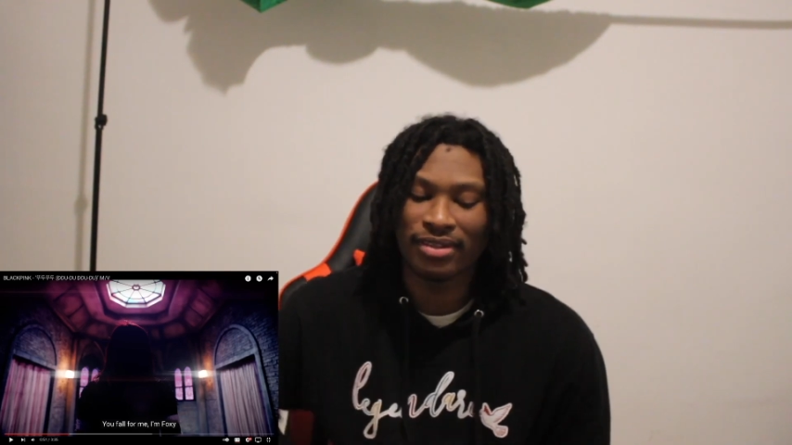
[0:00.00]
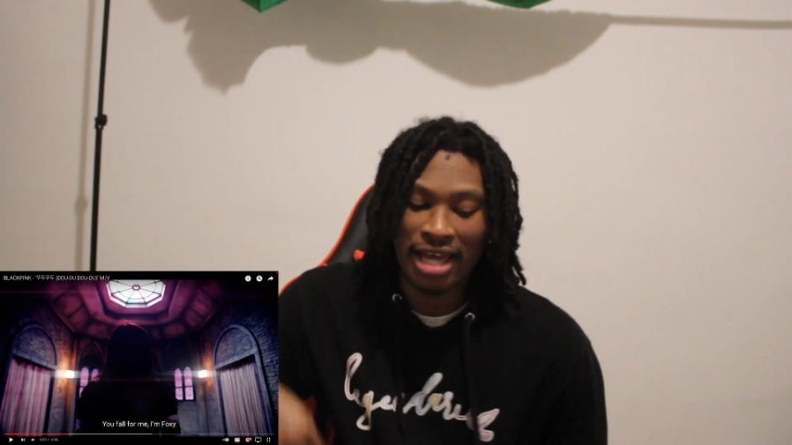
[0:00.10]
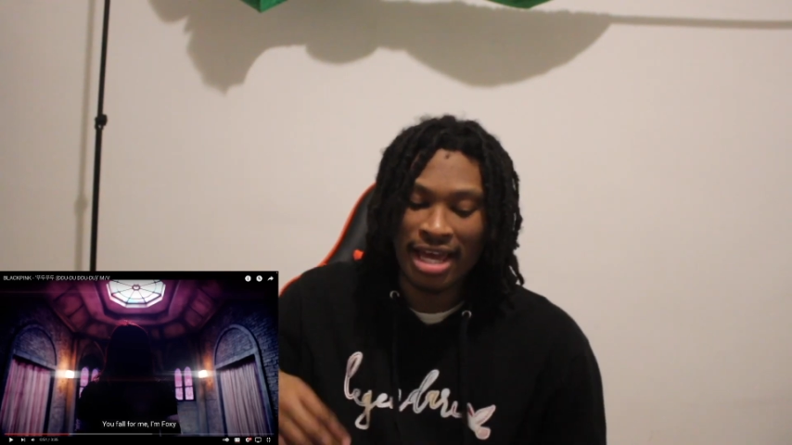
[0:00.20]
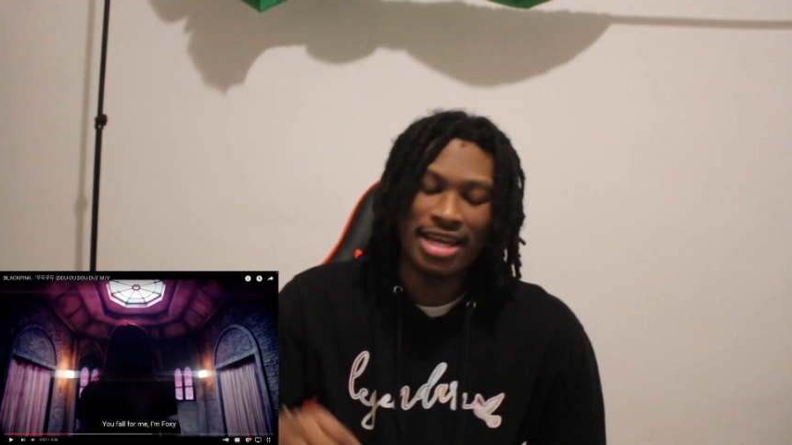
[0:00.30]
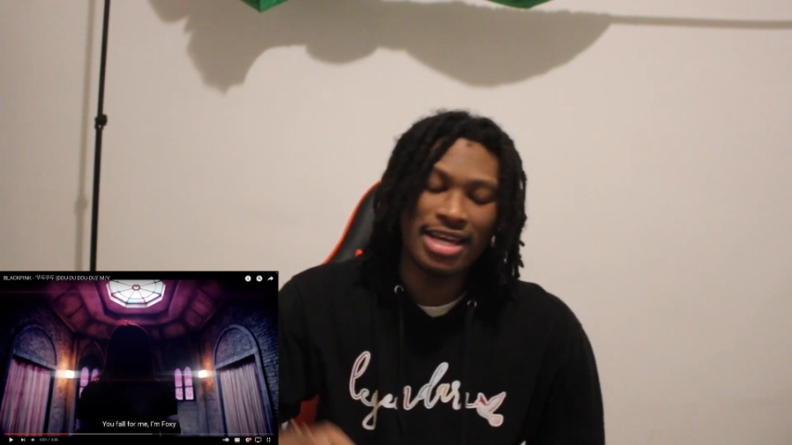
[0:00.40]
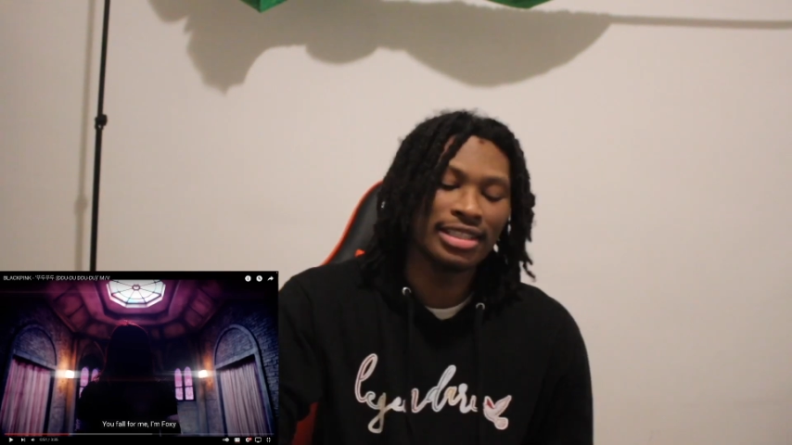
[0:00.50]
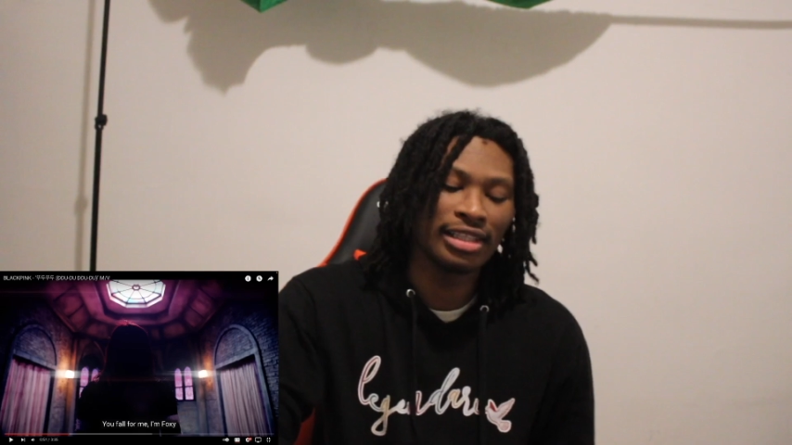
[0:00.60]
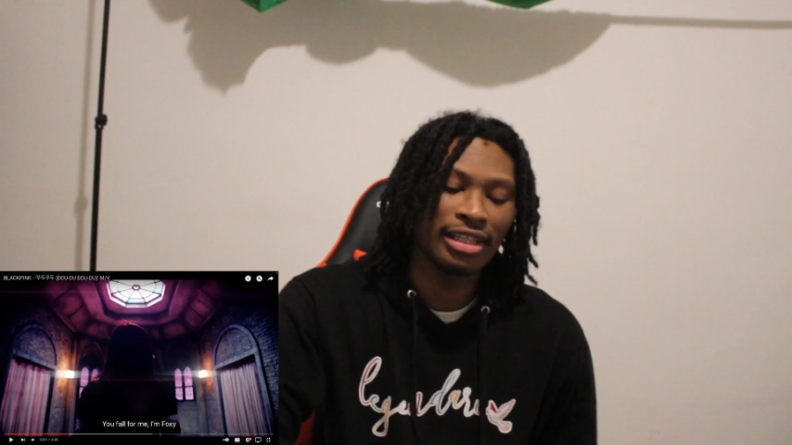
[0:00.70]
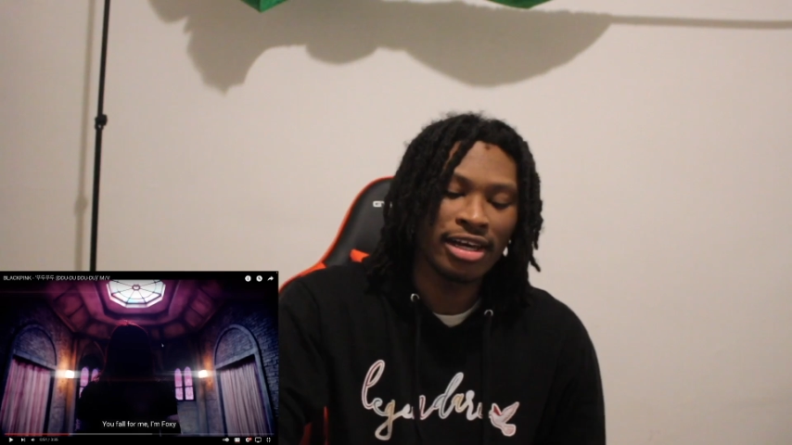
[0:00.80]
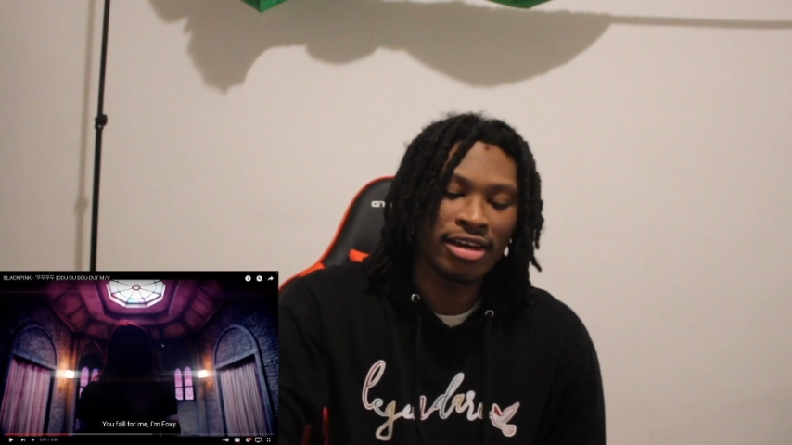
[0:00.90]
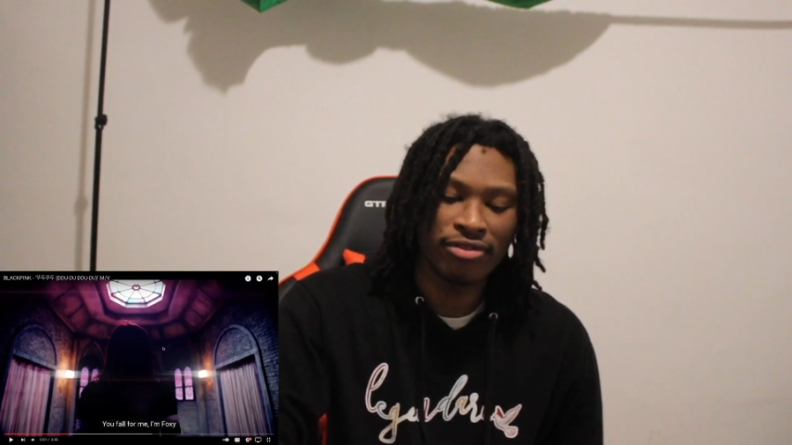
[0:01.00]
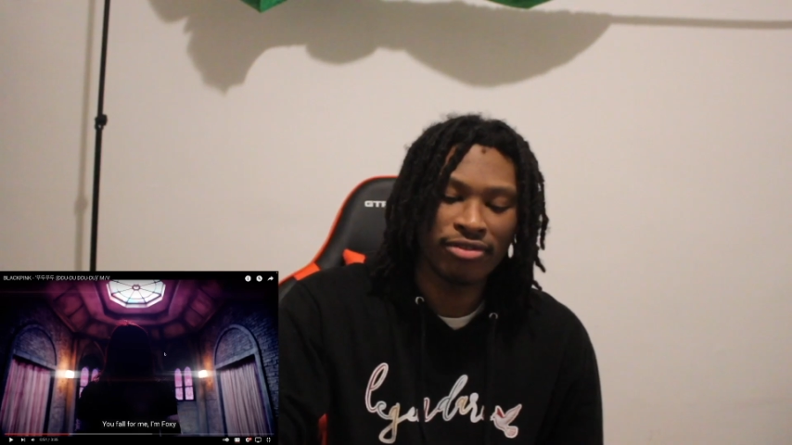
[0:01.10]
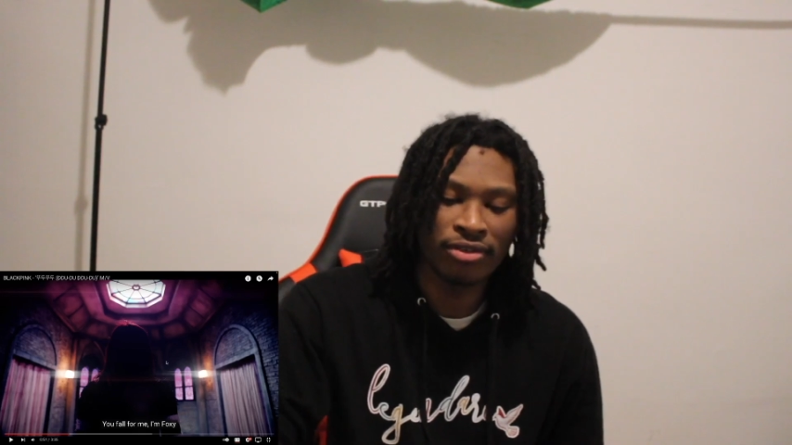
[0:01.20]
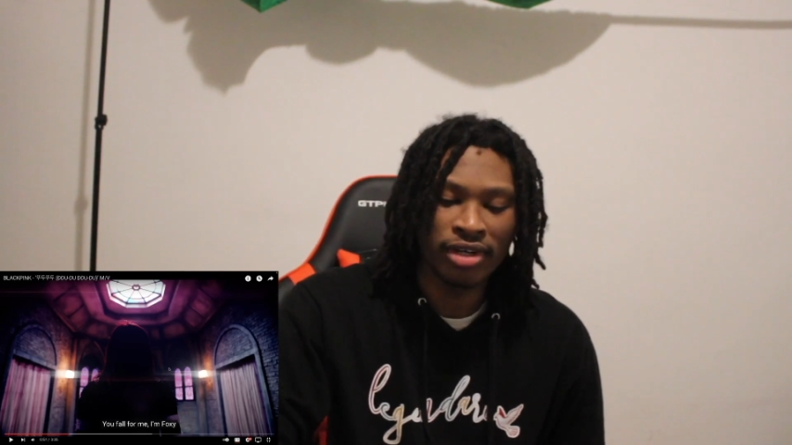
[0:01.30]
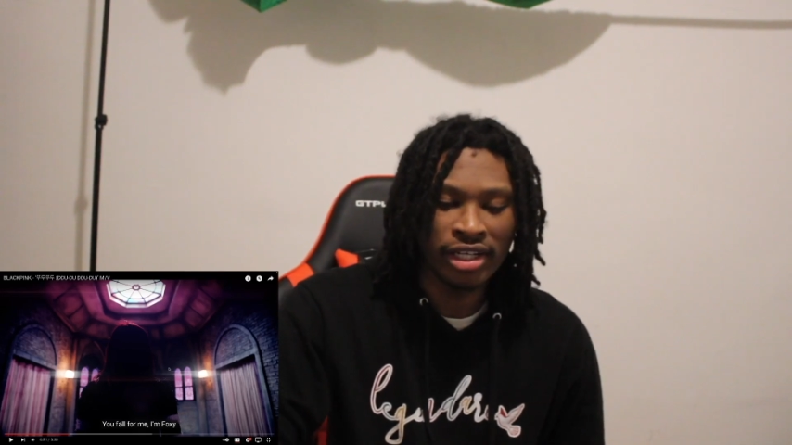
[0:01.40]
They is lit for
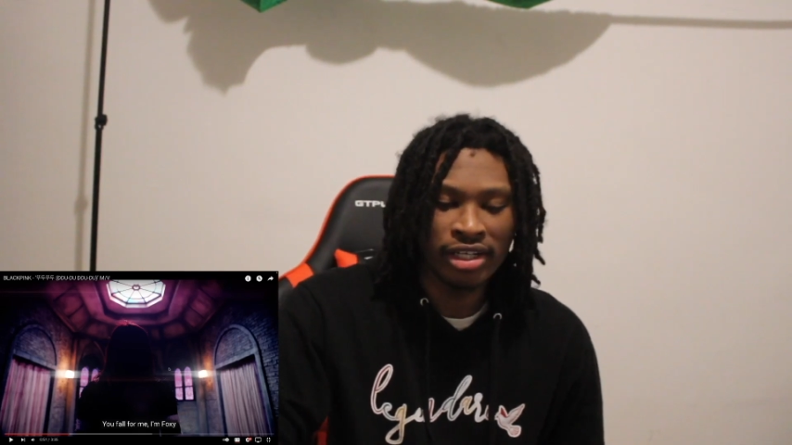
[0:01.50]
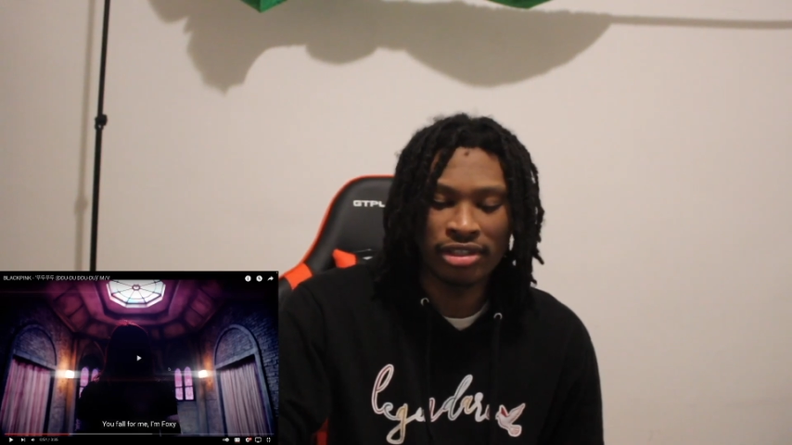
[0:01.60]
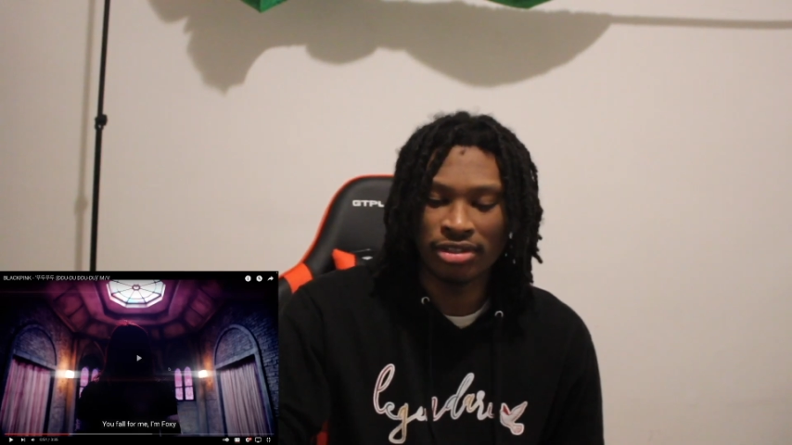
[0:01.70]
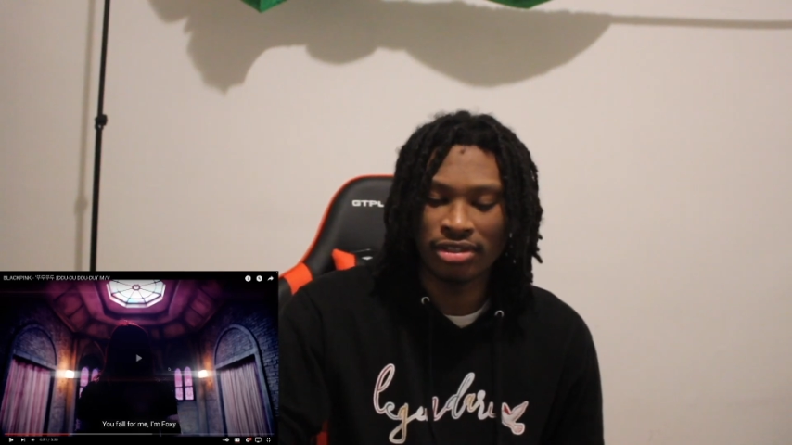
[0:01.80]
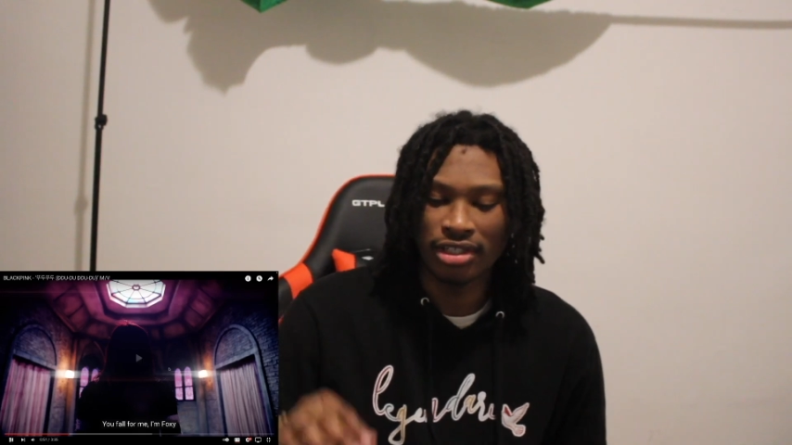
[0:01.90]
real.